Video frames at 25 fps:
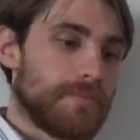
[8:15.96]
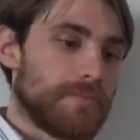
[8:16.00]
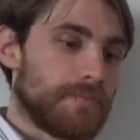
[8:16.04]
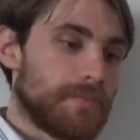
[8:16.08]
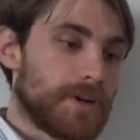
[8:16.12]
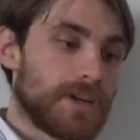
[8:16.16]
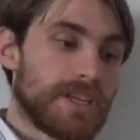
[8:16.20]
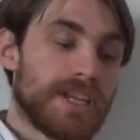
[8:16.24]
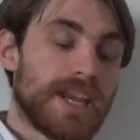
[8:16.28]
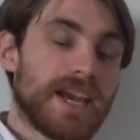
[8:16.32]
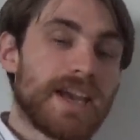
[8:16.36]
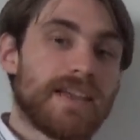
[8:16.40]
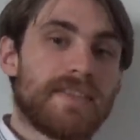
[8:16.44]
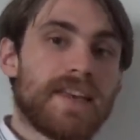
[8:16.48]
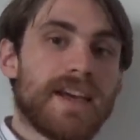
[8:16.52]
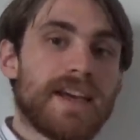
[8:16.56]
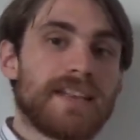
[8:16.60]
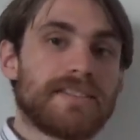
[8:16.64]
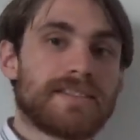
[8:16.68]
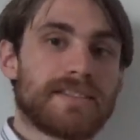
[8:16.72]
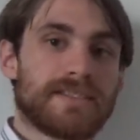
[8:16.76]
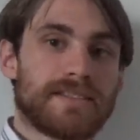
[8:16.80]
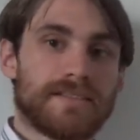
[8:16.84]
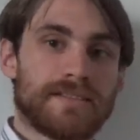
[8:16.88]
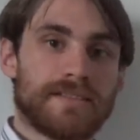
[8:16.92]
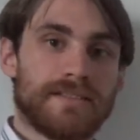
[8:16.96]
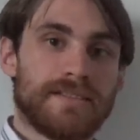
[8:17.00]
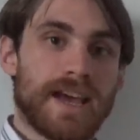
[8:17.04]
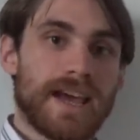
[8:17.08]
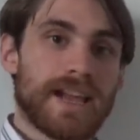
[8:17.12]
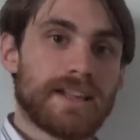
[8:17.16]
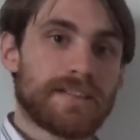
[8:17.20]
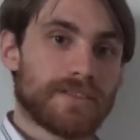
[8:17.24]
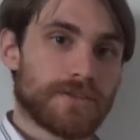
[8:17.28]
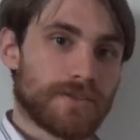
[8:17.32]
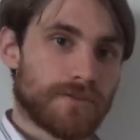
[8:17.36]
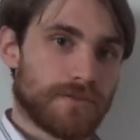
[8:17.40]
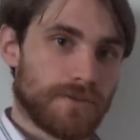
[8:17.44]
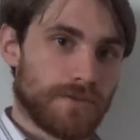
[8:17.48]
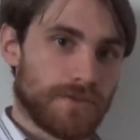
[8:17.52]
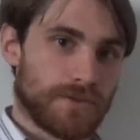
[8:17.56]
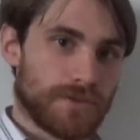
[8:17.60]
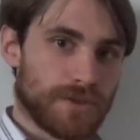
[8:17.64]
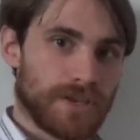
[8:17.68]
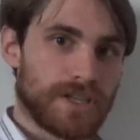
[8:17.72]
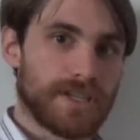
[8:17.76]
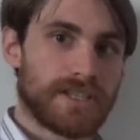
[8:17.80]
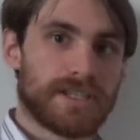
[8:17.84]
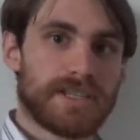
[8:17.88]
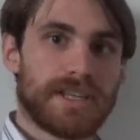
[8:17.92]
but yeah, that's, that's
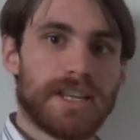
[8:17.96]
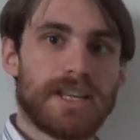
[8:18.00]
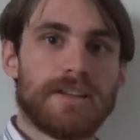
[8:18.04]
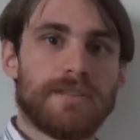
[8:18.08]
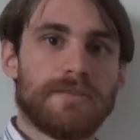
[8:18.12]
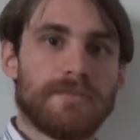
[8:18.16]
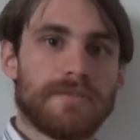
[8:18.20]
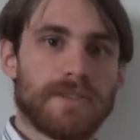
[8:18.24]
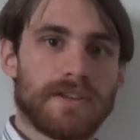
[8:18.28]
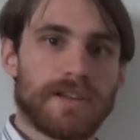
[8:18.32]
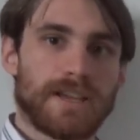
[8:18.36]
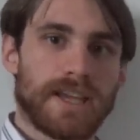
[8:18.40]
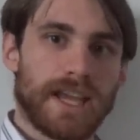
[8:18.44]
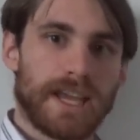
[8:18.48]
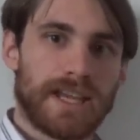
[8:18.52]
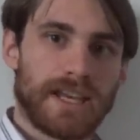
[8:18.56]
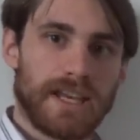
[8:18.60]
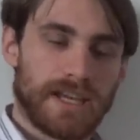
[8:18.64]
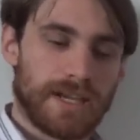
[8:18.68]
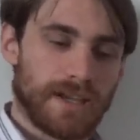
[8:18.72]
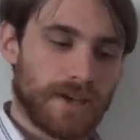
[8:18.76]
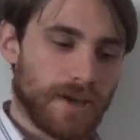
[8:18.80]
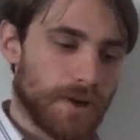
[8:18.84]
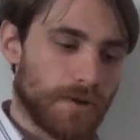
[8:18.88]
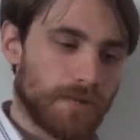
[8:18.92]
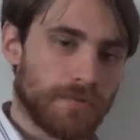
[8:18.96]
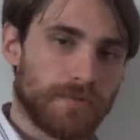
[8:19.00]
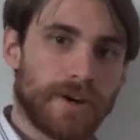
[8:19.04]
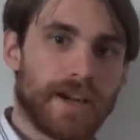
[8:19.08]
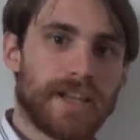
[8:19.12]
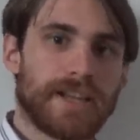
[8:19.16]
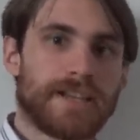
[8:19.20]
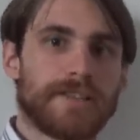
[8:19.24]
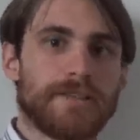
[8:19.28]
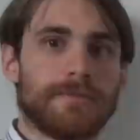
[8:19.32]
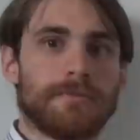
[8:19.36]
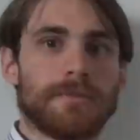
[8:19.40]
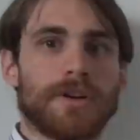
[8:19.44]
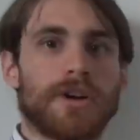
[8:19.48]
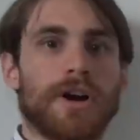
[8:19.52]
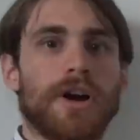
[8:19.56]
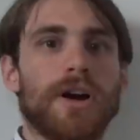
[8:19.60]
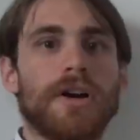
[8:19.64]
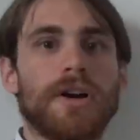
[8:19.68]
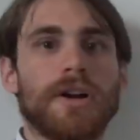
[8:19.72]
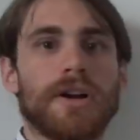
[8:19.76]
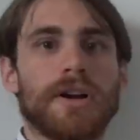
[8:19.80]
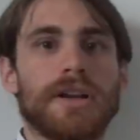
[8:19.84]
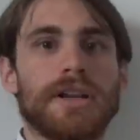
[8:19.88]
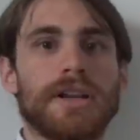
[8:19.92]
crucial. Instead of gaining a random
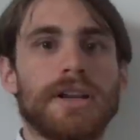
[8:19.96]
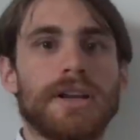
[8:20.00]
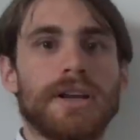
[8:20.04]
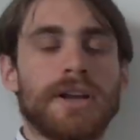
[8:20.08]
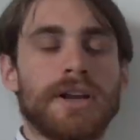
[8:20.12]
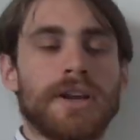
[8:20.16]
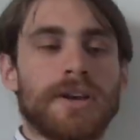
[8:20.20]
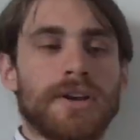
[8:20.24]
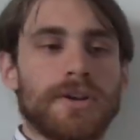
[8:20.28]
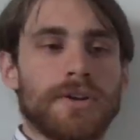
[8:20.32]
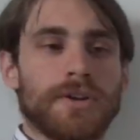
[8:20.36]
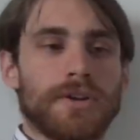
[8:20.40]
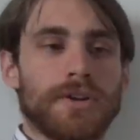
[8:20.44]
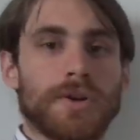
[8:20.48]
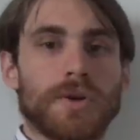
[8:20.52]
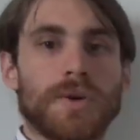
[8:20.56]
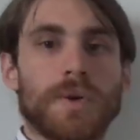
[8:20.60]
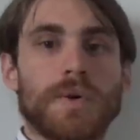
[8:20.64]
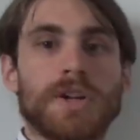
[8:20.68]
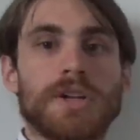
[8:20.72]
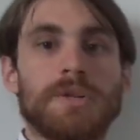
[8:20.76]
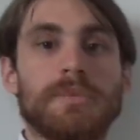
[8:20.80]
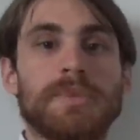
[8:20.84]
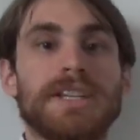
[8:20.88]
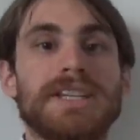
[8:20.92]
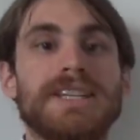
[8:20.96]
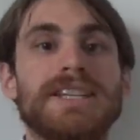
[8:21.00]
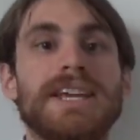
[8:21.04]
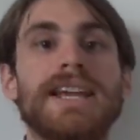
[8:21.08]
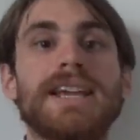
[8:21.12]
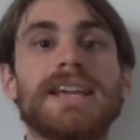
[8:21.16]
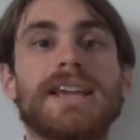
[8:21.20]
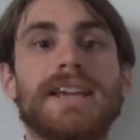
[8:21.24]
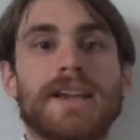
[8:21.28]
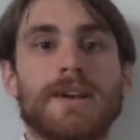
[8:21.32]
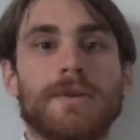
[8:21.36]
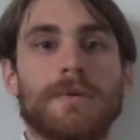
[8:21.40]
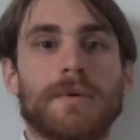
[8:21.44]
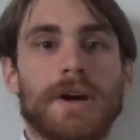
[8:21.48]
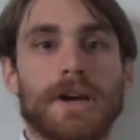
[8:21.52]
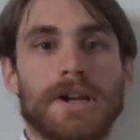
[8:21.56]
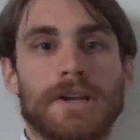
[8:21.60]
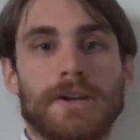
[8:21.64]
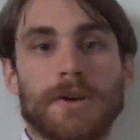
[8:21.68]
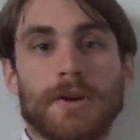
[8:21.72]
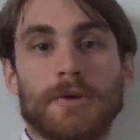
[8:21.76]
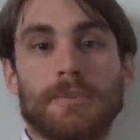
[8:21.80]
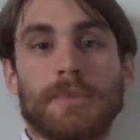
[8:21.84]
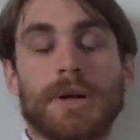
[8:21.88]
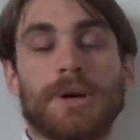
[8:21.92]
card, you're going to be taking
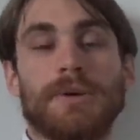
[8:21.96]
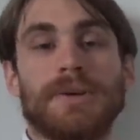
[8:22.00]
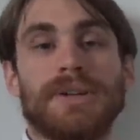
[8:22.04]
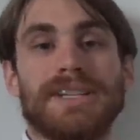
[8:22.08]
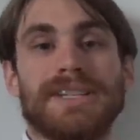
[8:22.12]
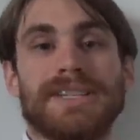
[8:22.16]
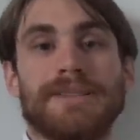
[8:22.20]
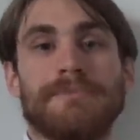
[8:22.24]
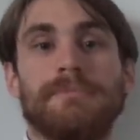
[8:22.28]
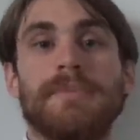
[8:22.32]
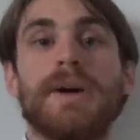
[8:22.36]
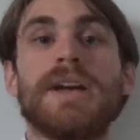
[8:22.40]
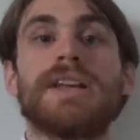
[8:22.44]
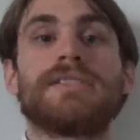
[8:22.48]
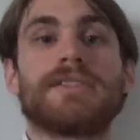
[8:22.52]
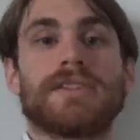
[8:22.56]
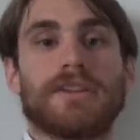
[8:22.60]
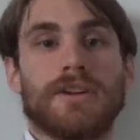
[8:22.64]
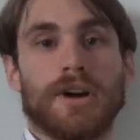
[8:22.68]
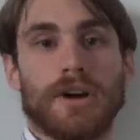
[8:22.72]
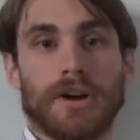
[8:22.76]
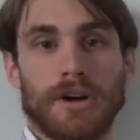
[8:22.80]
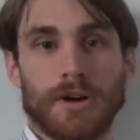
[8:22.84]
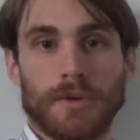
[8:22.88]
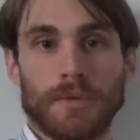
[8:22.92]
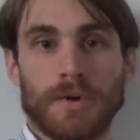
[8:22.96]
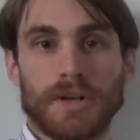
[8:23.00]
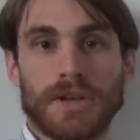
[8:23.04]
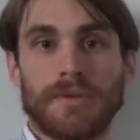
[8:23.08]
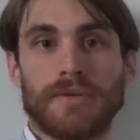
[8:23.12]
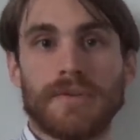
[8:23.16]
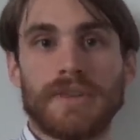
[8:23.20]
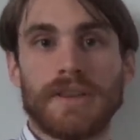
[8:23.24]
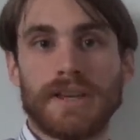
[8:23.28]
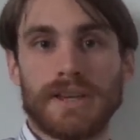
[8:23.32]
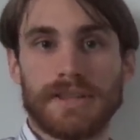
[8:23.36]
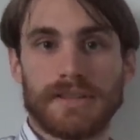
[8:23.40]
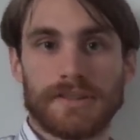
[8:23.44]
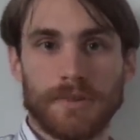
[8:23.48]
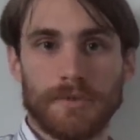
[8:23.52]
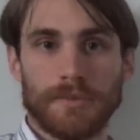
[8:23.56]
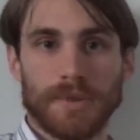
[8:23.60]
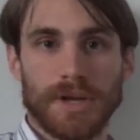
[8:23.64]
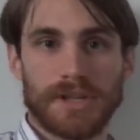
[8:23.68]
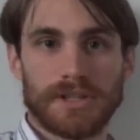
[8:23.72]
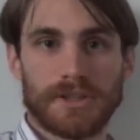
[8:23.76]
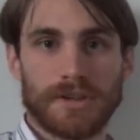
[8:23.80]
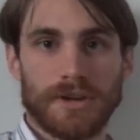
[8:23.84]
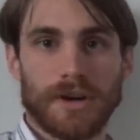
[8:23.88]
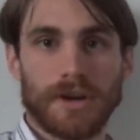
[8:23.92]
away your opponent's best card, or what you think is their
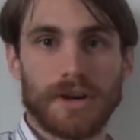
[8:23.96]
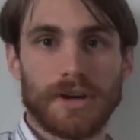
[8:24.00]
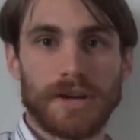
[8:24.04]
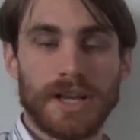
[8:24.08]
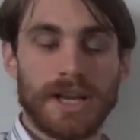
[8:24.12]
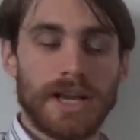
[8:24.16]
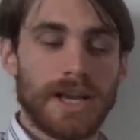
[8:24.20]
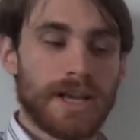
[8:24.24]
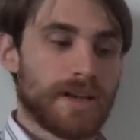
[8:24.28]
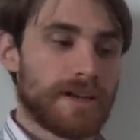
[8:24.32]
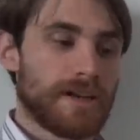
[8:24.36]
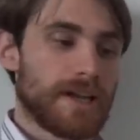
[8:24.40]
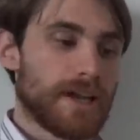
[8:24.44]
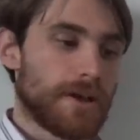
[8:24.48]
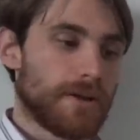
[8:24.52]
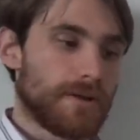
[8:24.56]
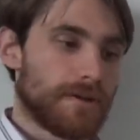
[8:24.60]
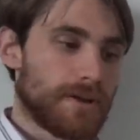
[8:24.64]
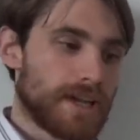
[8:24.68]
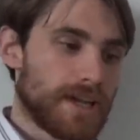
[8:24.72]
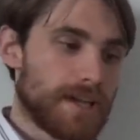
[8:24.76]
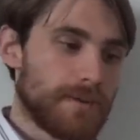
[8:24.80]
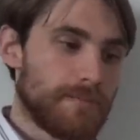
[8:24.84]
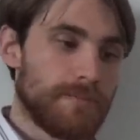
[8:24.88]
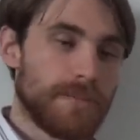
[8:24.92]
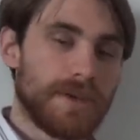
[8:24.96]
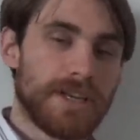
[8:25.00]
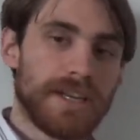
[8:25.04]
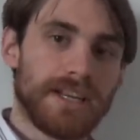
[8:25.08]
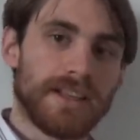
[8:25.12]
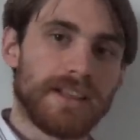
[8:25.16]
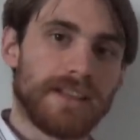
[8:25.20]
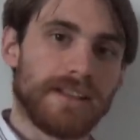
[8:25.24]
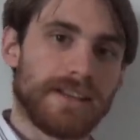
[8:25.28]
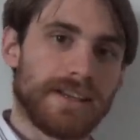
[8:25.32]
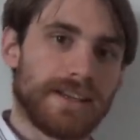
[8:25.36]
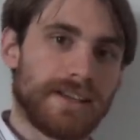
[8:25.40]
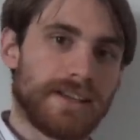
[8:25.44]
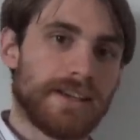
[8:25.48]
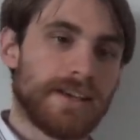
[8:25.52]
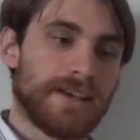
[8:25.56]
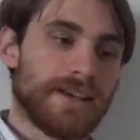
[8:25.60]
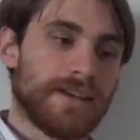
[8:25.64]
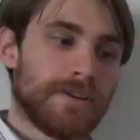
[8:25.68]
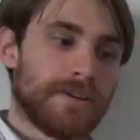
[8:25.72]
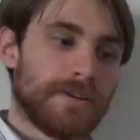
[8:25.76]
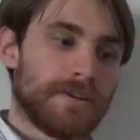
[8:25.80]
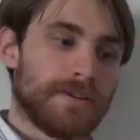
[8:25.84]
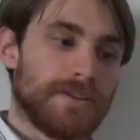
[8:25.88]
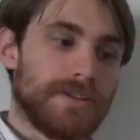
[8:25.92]
best card. Now, admittedly,
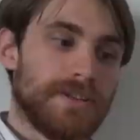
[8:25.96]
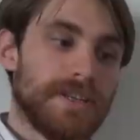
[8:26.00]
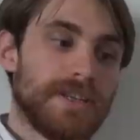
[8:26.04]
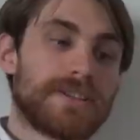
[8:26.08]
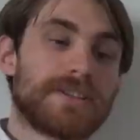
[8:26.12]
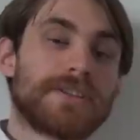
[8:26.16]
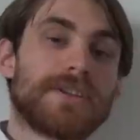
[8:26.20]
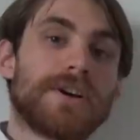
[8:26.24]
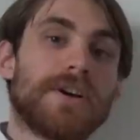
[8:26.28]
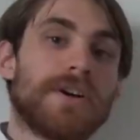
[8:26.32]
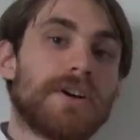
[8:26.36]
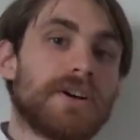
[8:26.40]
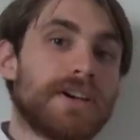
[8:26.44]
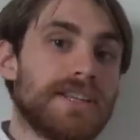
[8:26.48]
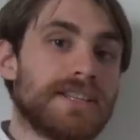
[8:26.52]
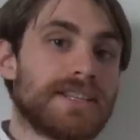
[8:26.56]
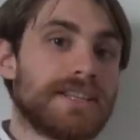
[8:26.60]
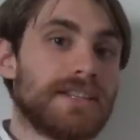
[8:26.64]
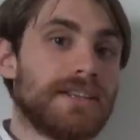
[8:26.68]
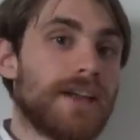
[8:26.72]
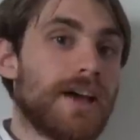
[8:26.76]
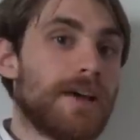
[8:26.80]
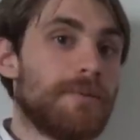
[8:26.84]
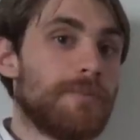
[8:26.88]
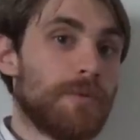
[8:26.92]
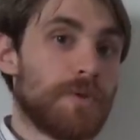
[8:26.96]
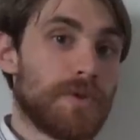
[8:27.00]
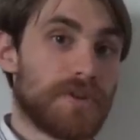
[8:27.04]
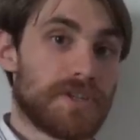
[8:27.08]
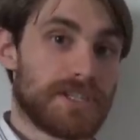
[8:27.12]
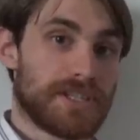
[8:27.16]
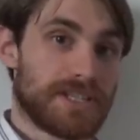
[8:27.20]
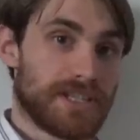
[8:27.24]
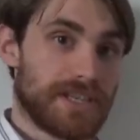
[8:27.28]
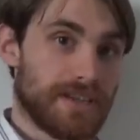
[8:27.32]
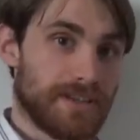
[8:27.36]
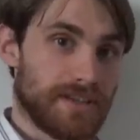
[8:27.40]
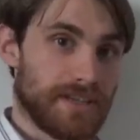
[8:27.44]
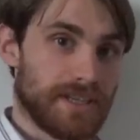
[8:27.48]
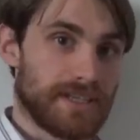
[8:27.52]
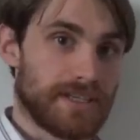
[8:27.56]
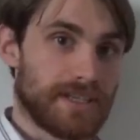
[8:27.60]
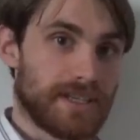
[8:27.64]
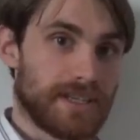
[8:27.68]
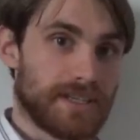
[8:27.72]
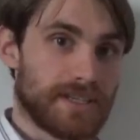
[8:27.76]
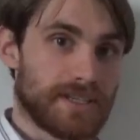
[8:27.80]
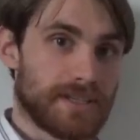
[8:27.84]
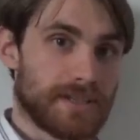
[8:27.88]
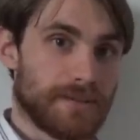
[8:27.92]
discard is a lot more
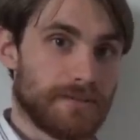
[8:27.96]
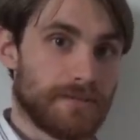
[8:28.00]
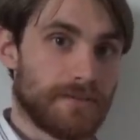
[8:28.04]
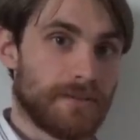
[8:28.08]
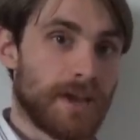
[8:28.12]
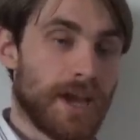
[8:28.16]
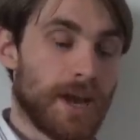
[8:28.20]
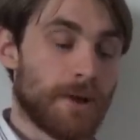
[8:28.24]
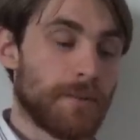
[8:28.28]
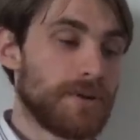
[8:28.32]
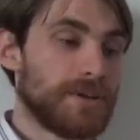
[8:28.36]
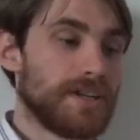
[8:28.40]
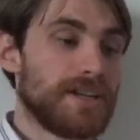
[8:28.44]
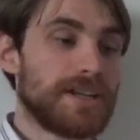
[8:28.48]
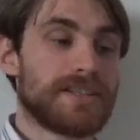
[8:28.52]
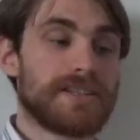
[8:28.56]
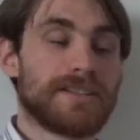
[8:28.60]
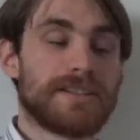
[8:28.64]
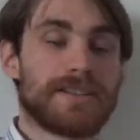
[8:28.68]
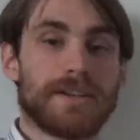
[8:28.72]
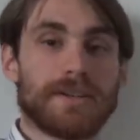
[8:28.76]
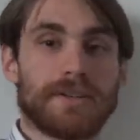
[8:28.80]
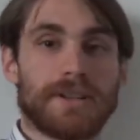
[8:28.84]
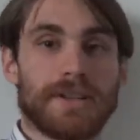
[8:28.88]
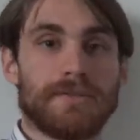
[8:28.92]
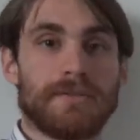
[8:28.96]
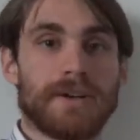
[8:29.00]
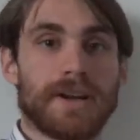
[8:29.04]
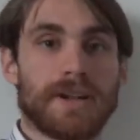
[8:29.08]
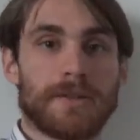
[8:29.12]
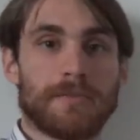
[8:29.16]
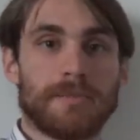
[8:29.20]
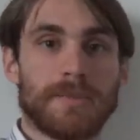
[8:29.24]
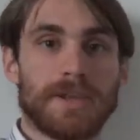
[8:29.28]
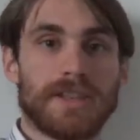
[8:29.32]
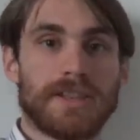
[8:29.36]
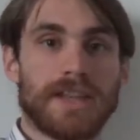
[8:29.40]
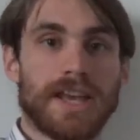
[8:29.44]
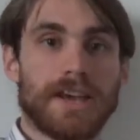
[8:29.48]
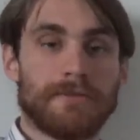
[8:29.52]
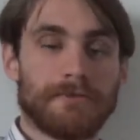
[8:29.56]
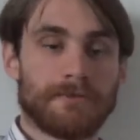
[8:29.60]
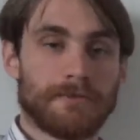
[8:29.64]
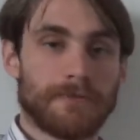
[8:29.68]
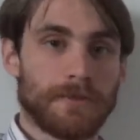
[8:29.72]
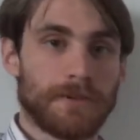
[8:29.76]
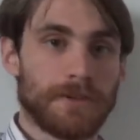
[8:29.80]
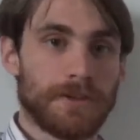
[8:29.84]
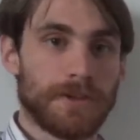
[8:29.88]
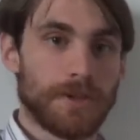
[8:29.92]
skill-intensive. I wouldn't necessarily recommend that
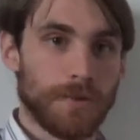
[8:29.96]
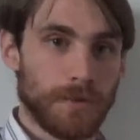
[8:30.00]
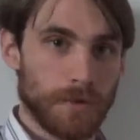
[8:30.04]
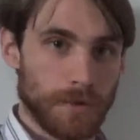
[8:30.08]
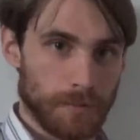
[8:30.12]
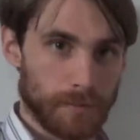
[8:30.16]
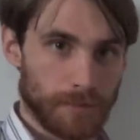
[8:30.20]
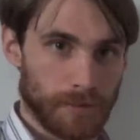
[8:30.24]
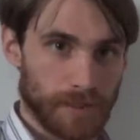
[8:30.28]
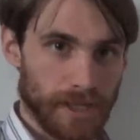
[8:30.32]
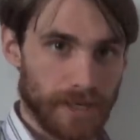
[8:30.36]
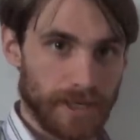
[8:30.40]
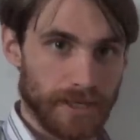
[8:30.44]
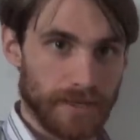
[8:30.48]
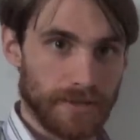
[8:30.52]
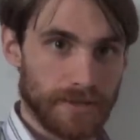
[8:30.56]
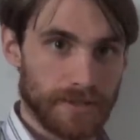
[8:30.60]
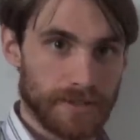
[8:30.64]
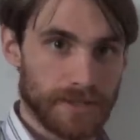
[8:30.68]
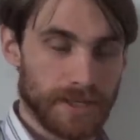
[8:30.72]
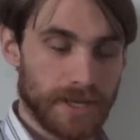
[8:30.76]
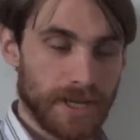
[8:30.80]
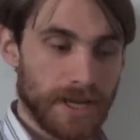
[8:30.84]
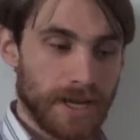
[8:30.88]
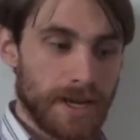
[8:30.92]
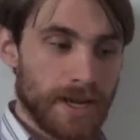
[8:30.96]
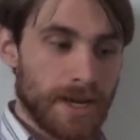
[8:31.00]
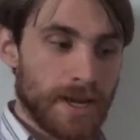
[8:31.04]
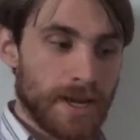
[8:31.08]
for newer players.